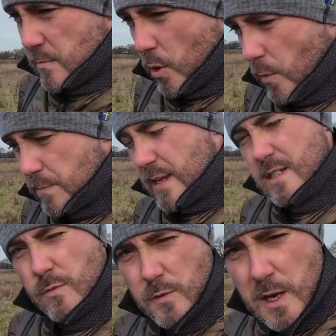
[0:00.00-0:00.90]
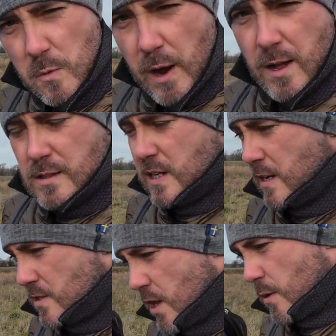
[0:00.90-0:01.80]
But it's a free world,
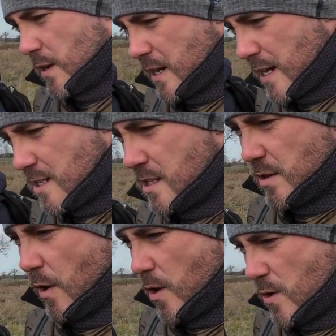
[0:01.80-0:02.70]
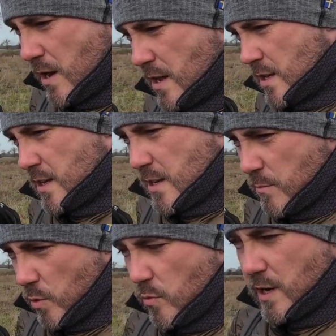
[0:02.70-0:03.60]
so each to their own.
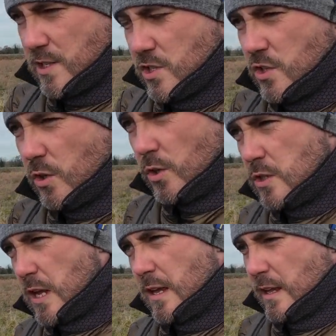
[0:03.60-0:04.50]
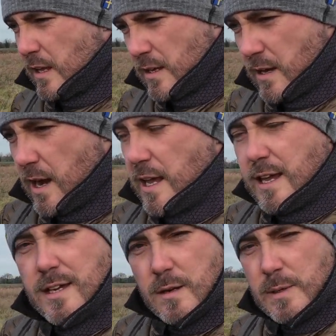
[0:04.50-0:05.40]
But rest assured, I
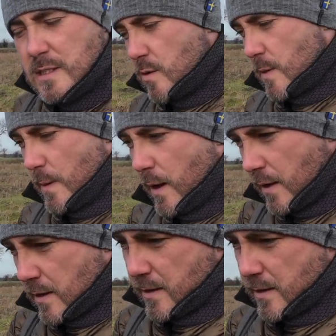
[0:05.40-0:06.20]
ain't going to be doing that